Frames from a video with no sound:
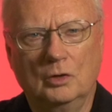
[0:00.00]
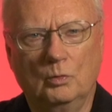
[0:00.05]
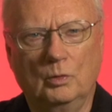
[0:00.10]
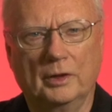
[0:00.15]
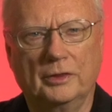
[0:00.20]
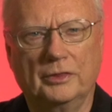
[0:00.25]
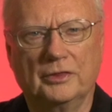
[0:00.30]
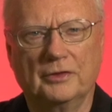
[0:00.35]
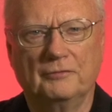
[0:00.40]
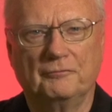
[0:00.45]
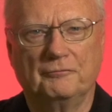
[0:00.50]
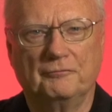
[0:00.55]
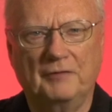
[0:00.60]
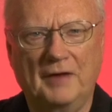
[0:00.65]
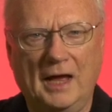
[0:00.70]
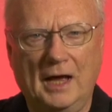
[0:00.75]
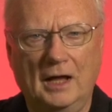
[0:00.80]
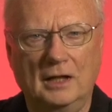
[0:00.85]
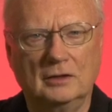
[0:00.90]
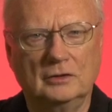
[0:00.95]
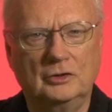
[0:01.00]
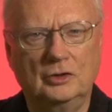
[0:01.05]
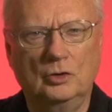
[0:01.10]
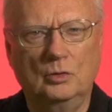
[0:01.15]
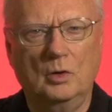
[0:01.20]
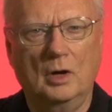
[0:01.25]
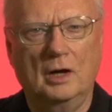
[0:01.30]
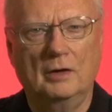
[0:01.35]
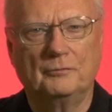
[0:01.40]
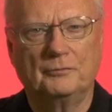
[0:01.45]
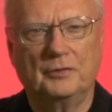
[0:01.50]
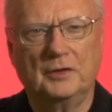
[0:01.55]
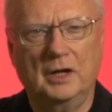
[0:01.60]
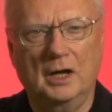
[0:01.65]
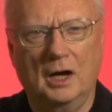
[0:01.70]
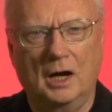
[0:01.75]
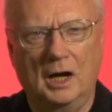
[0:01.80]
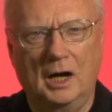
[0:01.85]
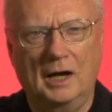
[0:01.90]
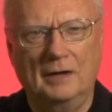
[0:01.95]
with the value of
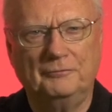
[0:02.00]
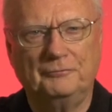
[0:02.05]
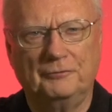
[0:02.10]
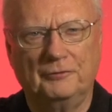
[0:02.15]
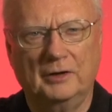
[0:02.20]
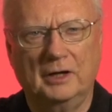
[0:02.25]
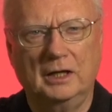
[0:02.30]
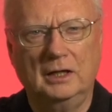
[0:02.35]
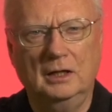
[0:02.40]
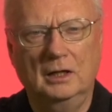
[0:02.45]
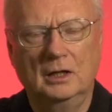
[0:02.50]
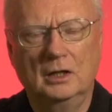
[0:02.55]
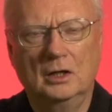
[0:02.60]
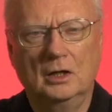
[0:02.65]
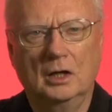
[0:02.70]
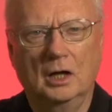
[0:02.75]
the offering